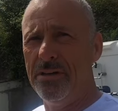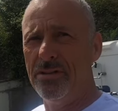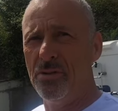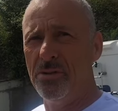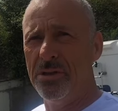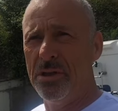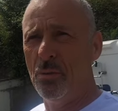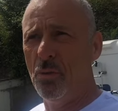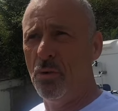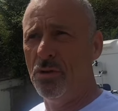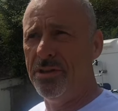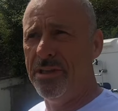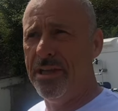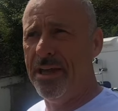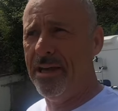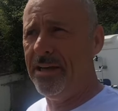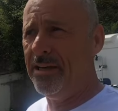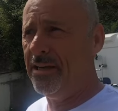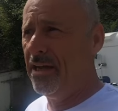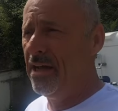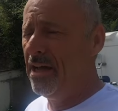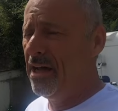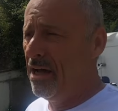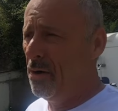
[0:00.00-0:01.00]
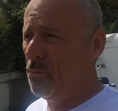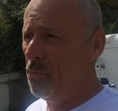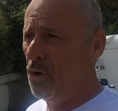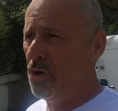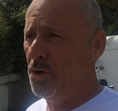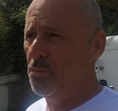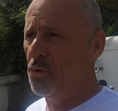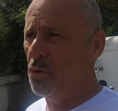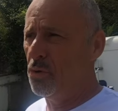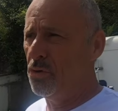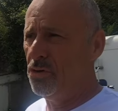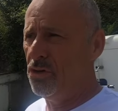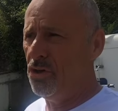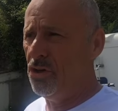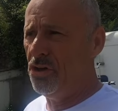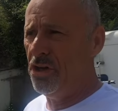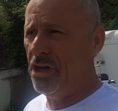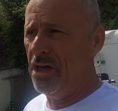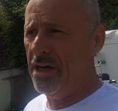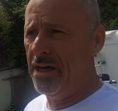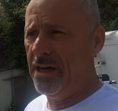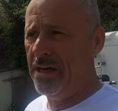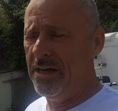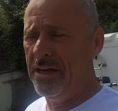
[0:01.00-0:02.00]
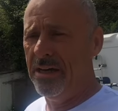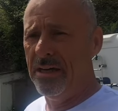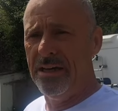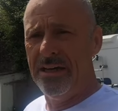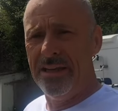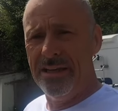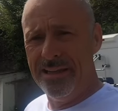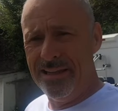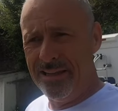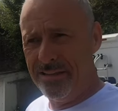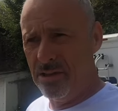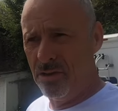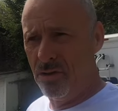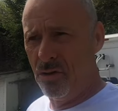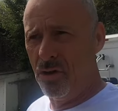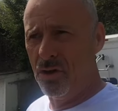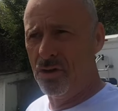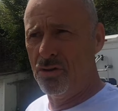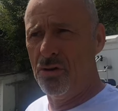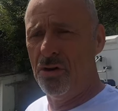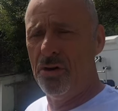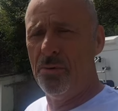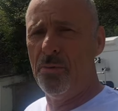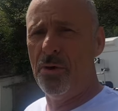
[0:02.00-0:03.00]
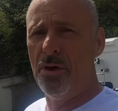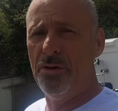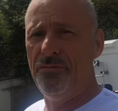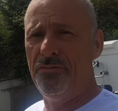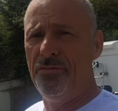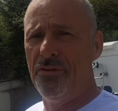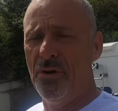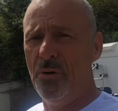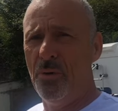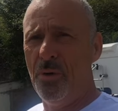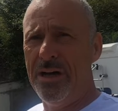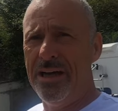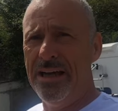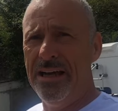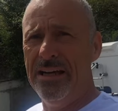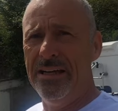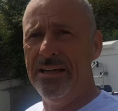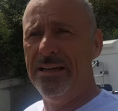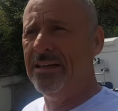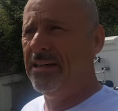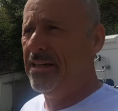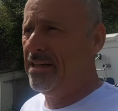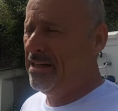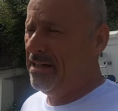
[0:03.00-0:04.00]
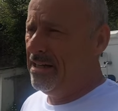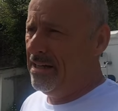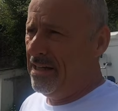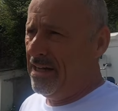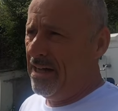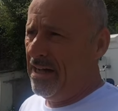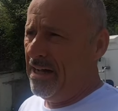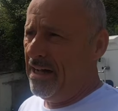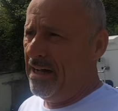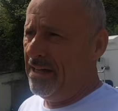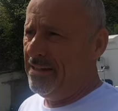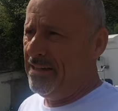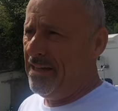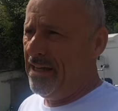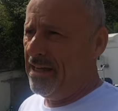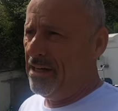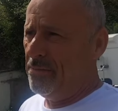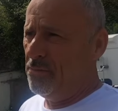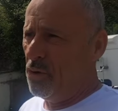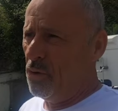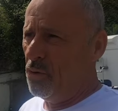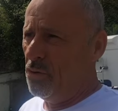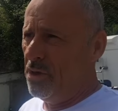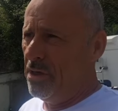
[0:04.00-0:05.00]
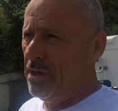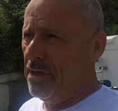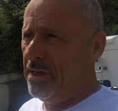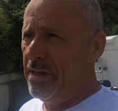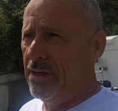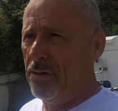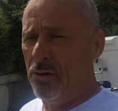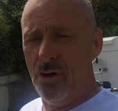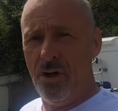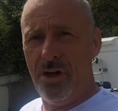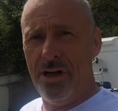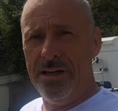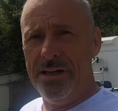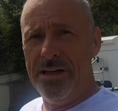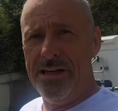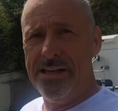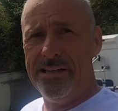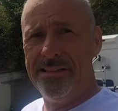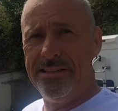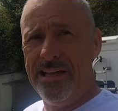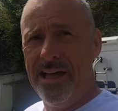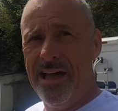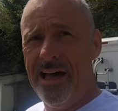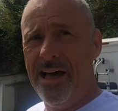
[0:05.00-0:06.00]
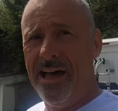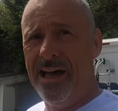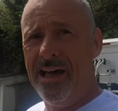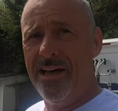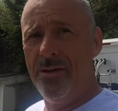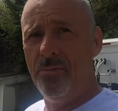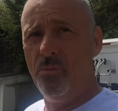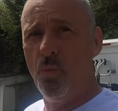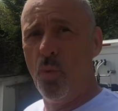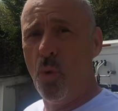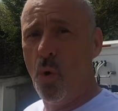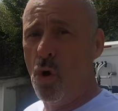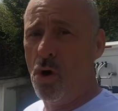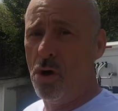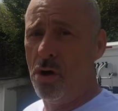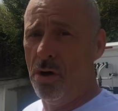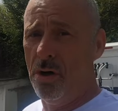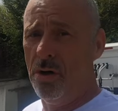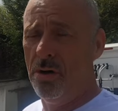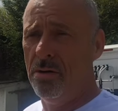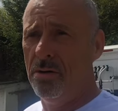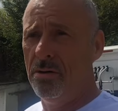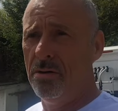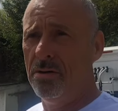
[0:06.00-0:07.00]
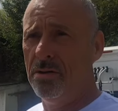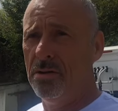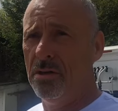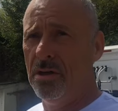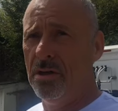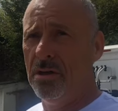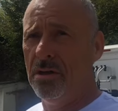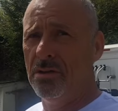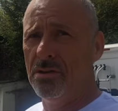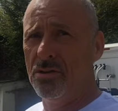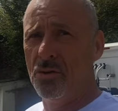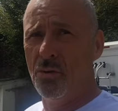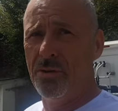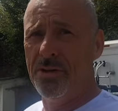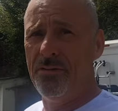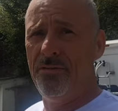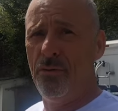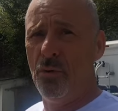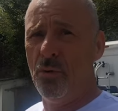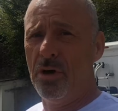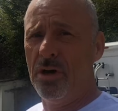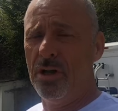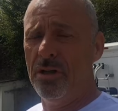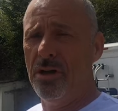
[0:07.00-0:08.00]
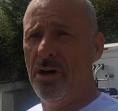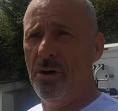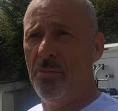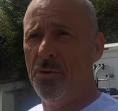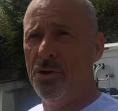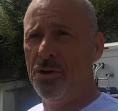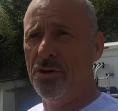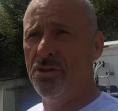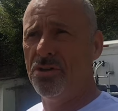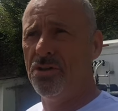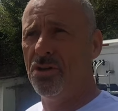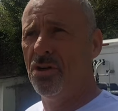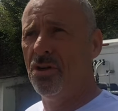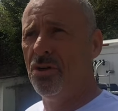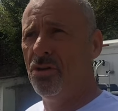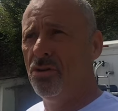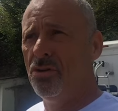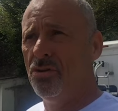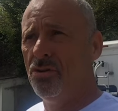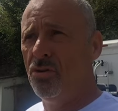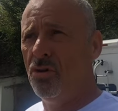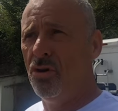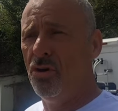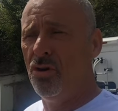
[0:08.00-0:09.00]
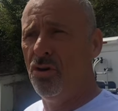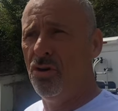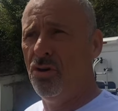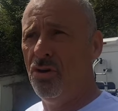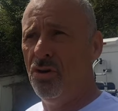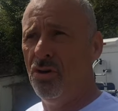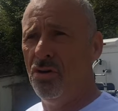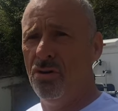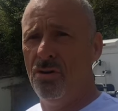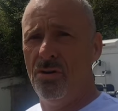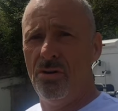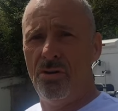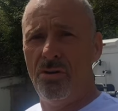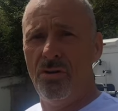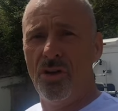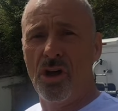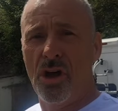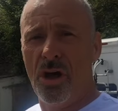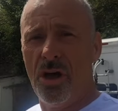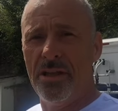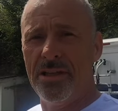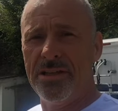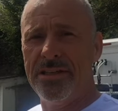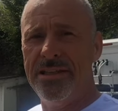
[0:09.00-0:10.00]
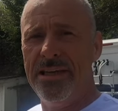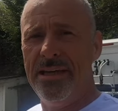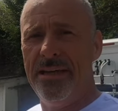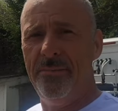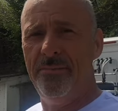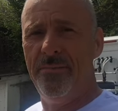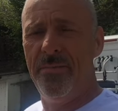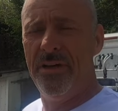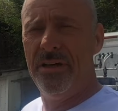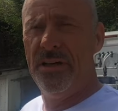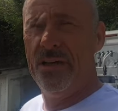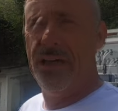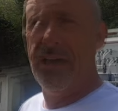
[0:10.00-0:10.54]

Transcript: It's only one night, and what I'm going to do now, let the dogs run about for a while, and then I'm going to get organised and walk, it's only four kilometres, to the Colosseum.